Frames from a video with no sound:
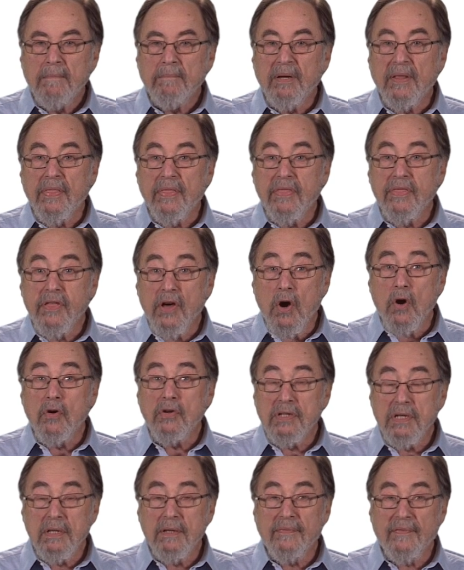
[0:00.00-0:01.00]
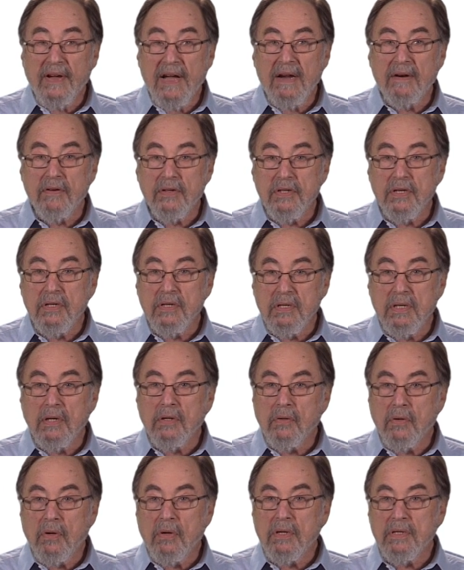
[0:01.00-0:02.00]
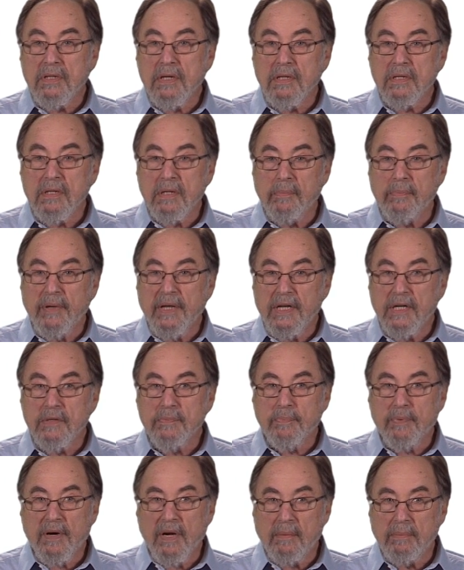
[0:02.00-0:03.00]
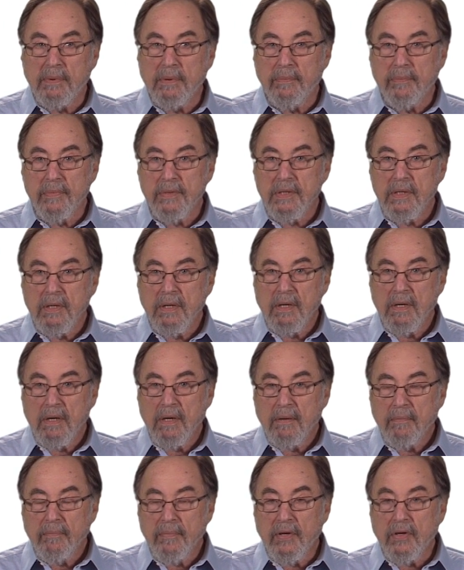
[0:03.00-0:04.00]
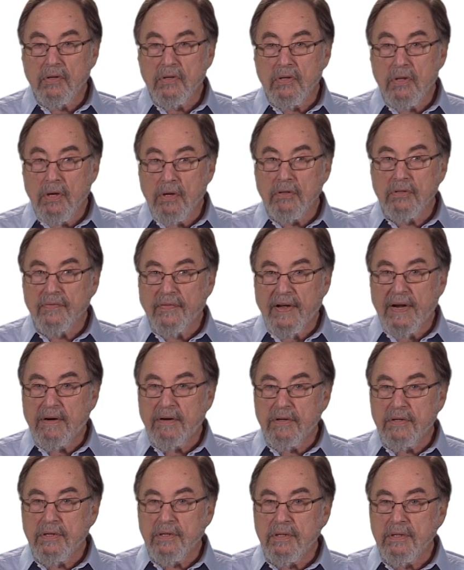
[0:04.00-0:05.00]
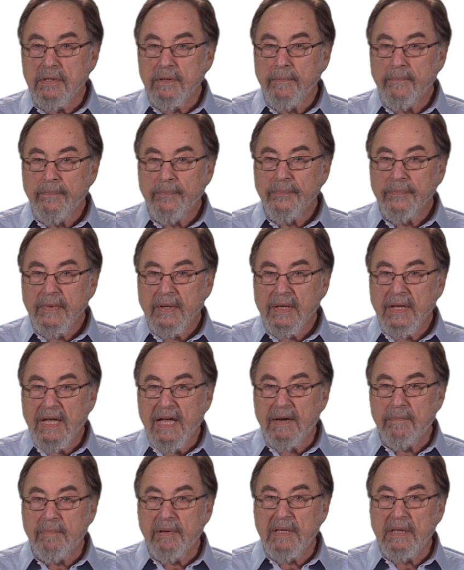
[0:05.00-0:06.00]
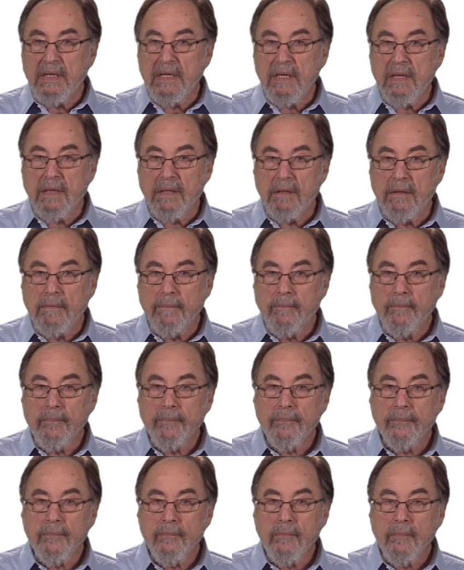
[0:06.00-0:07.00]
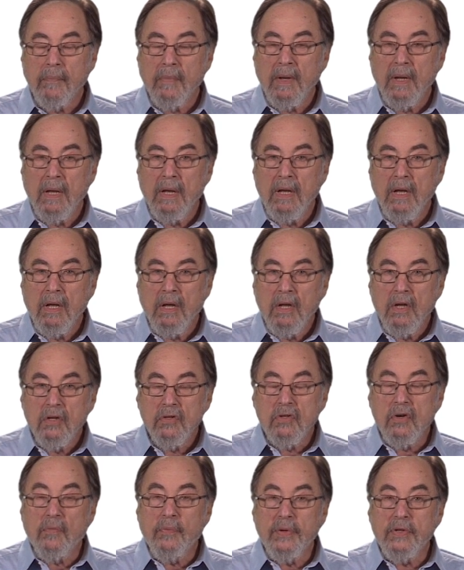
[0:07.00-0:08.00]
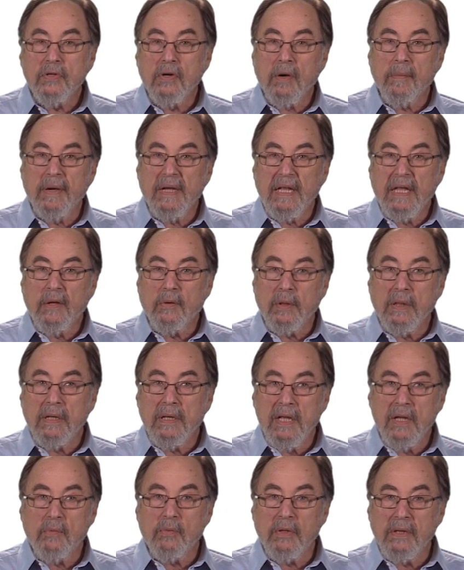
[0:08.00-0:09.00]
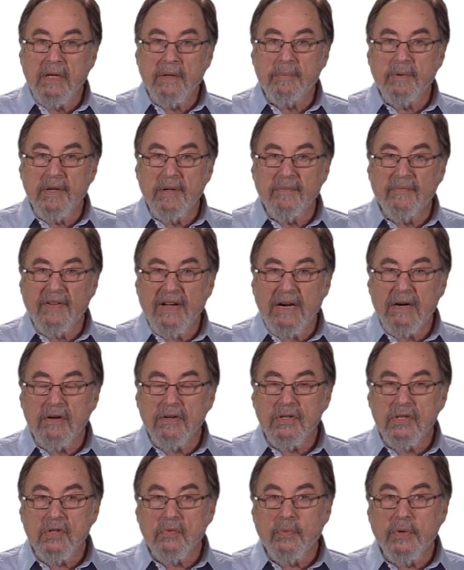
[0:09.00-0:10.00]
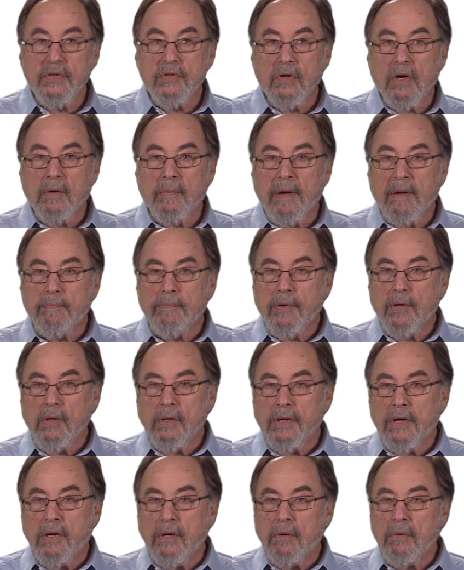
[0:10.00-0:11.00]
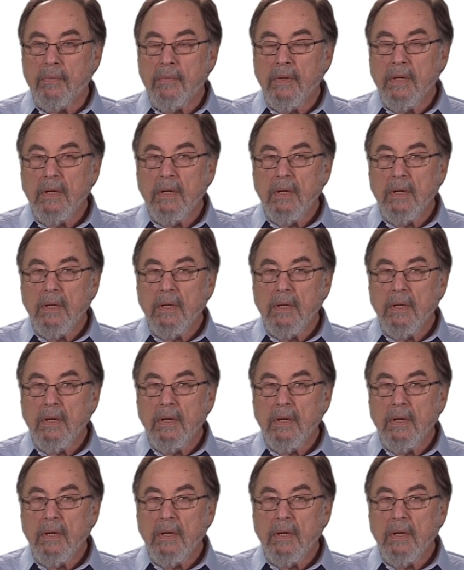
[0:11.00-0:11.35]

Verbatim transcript: But those are the viruses that cause us the biggest problems because those viruses can be lethal. So if we talk about equilibrium viruses, we talk about polio.